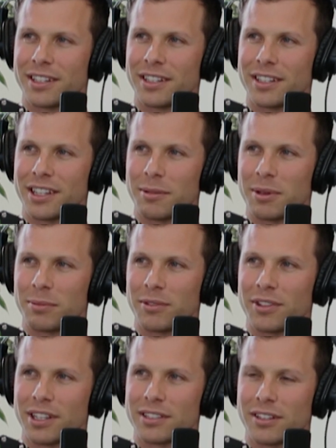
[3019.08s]
That people
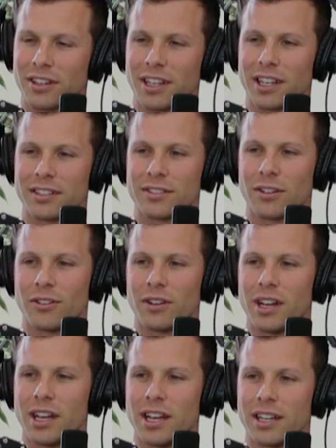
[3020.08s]
think it's okay. So it
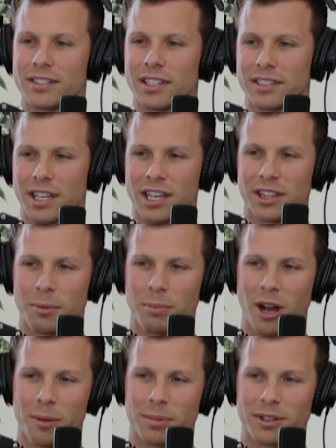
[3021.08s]
says in the
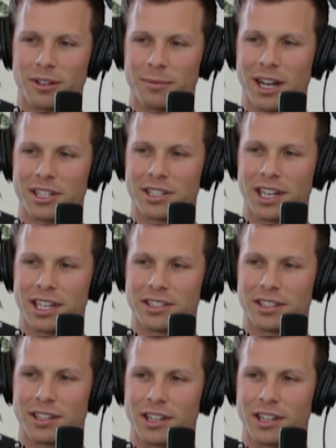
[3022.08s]
popular imagination,